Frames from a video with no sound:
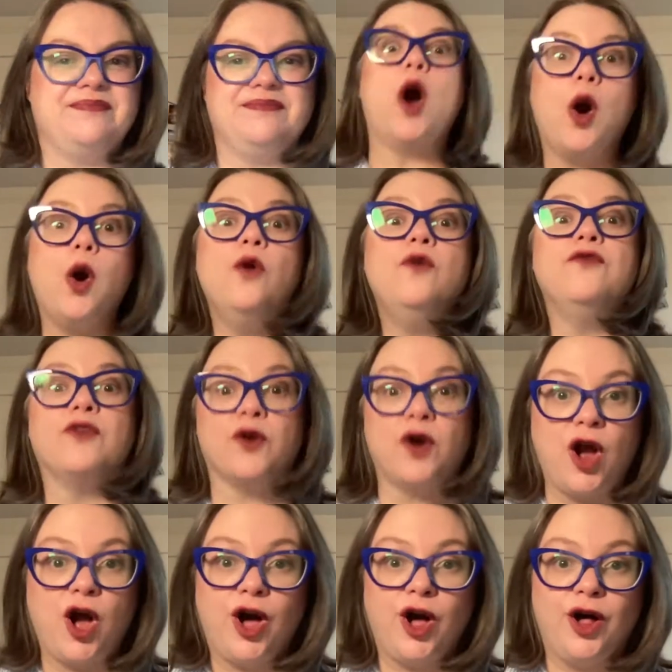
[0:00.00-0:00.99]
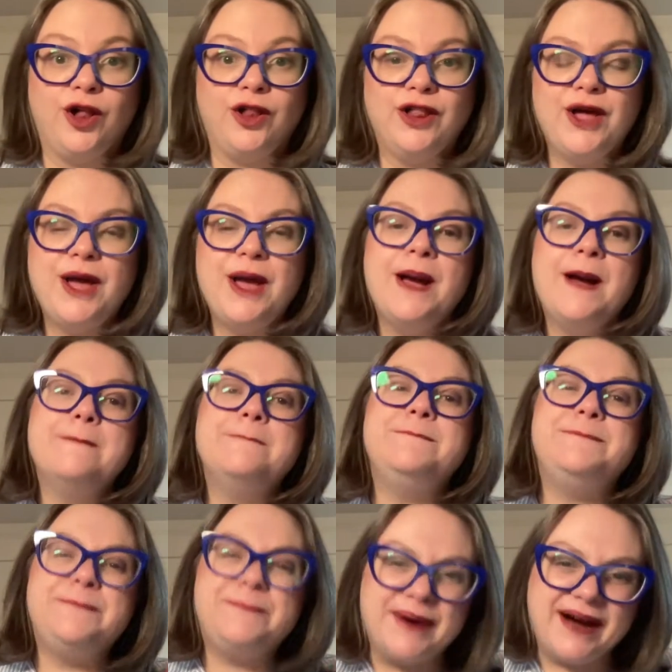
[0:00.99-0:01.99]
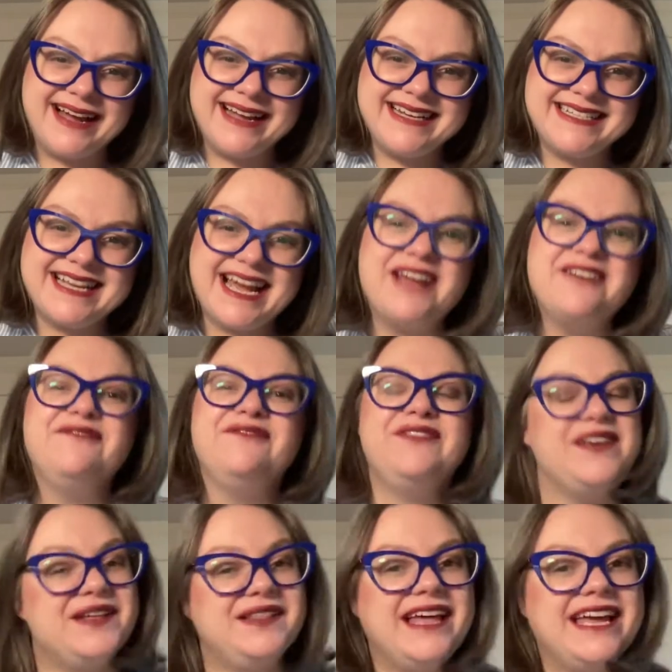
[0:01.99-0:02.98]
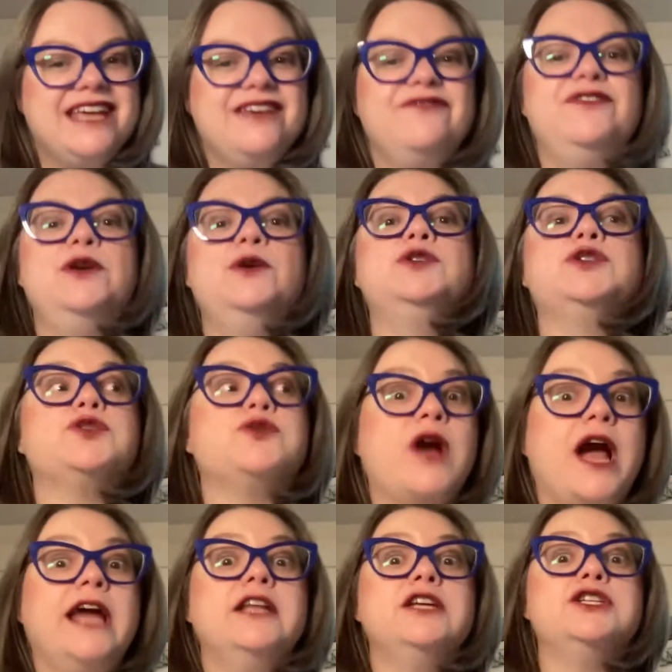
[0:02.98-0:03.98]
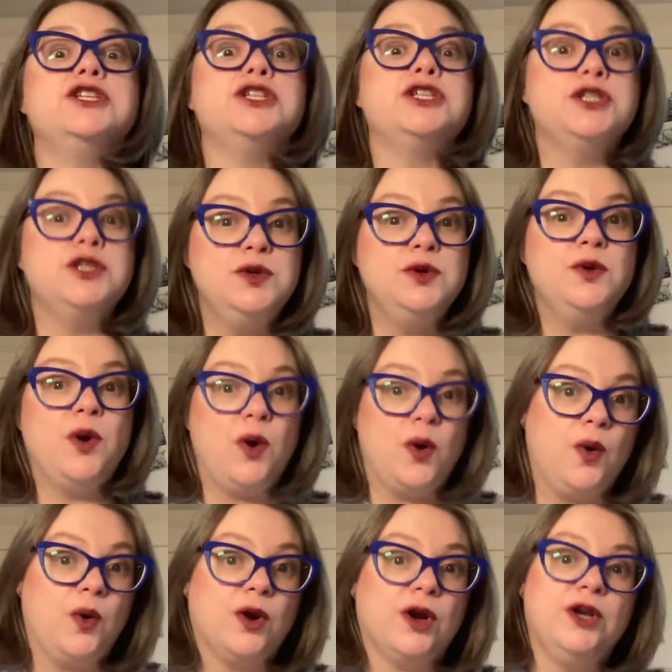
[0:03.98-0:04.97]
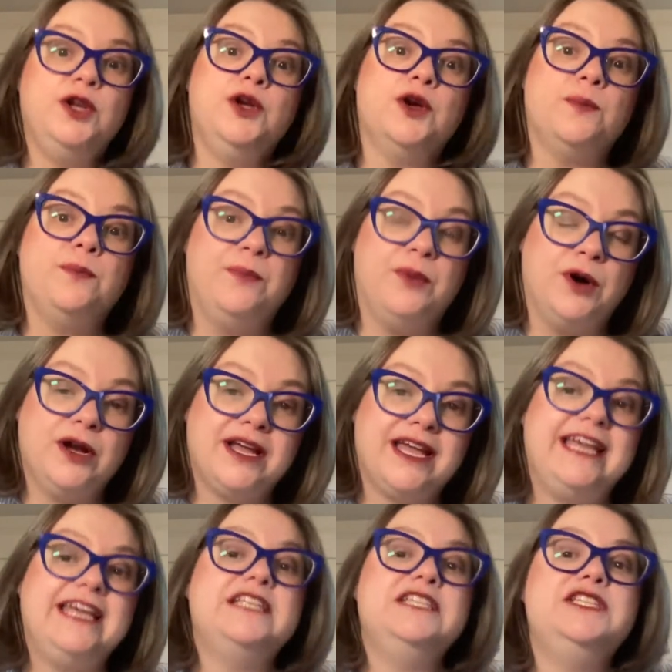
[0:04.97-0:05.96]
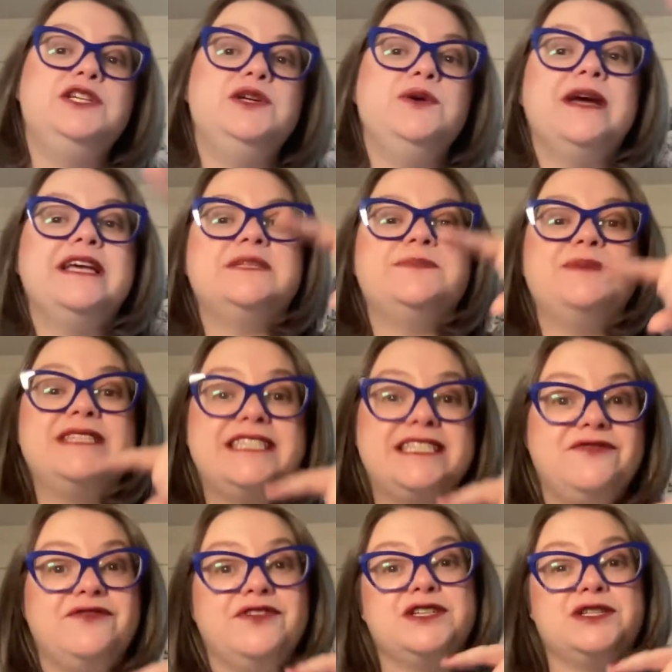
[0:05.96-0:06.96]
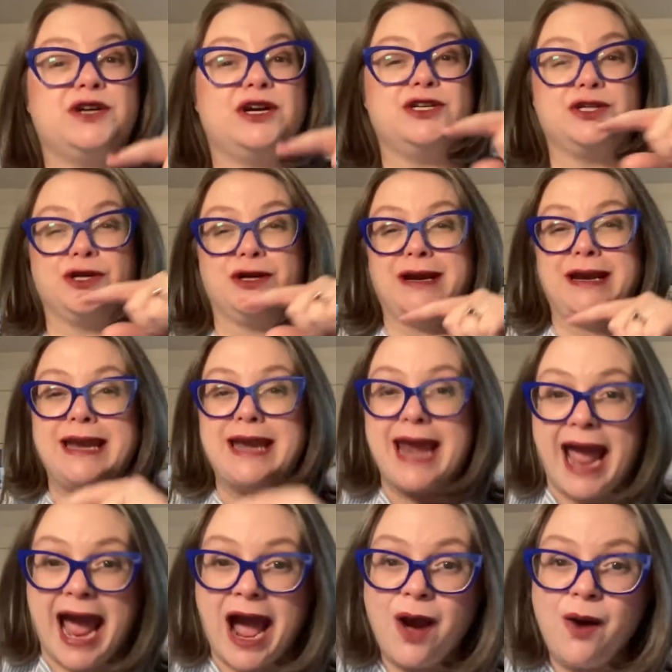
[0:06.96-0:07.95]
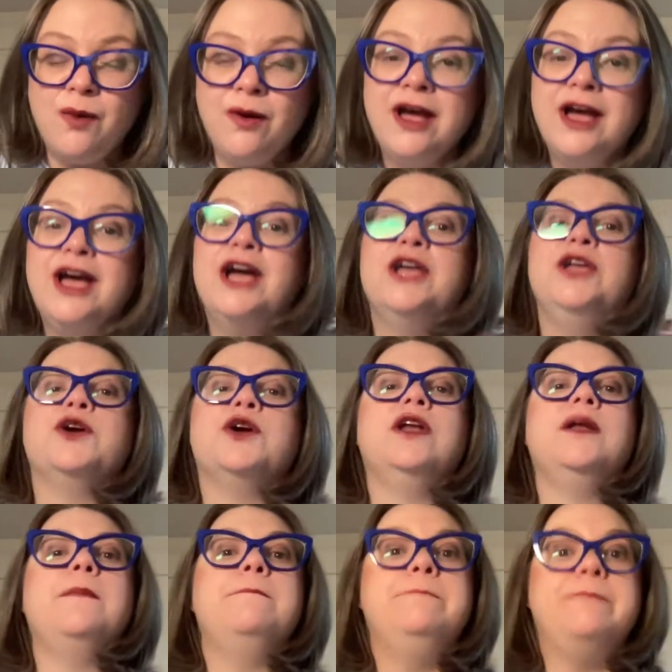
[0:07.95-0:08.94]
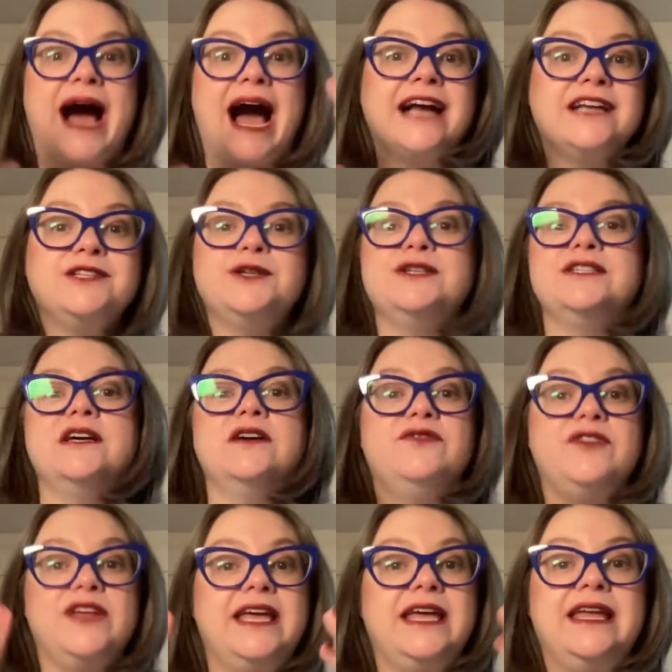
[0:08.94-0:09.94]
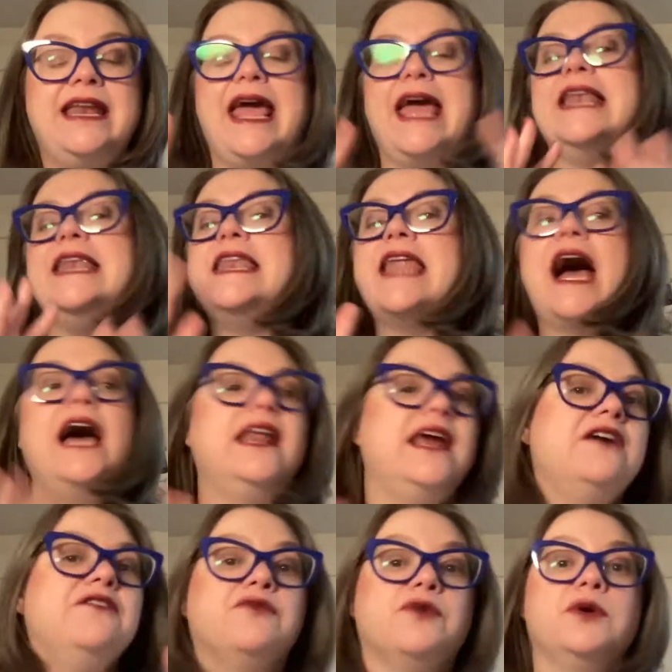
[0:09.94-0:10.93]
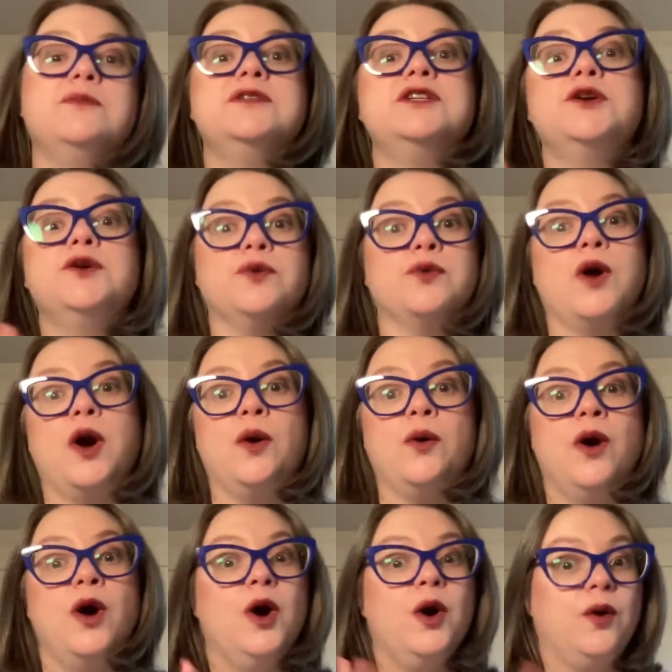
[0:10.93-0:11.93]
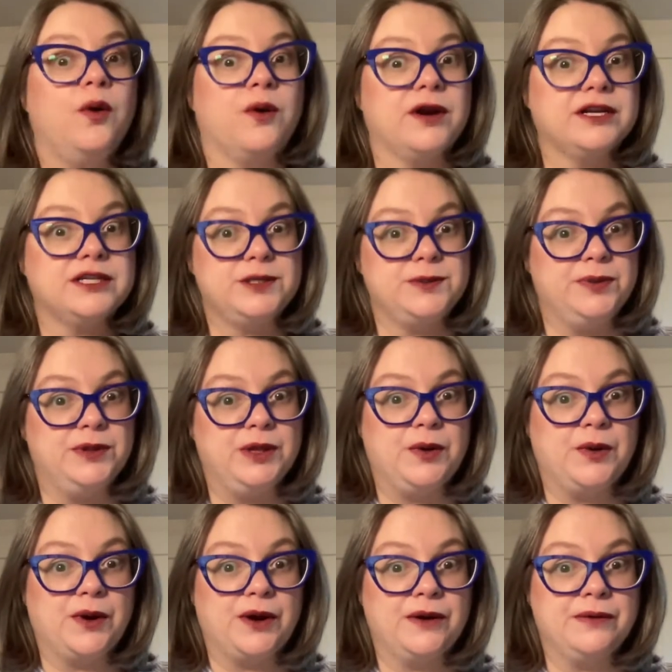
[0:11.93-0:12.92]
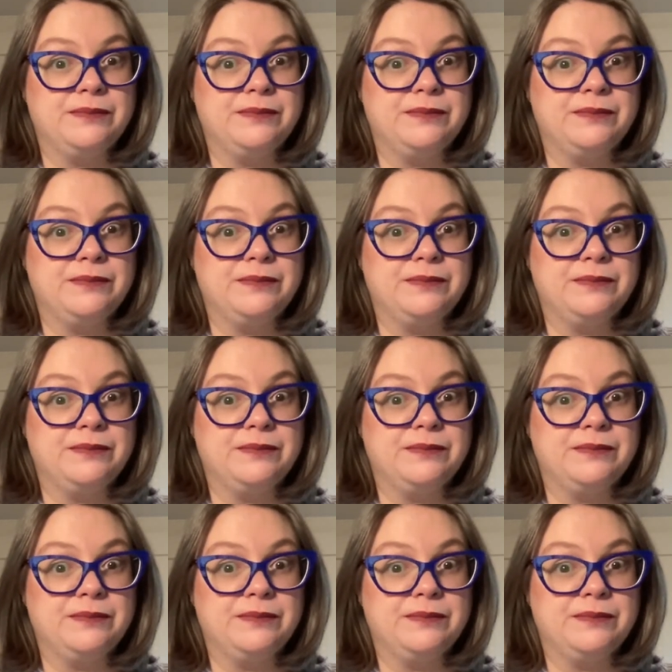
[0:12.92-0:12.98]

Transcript: overall, but I feel like if you try to shoehorn your book into a specific structure now, you're going to box yourself in and not have room to grow or explore.